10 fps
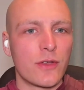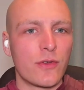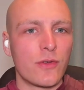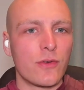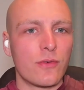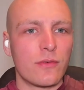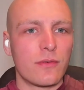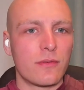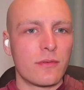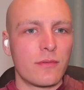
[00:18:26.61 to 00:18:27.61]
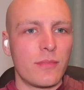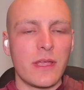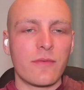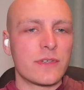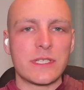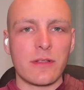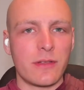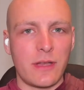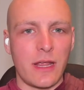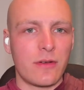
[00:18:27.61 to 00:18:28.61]
to be a
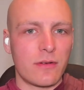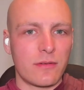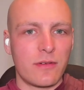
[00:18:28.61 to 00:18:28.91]
facilitator,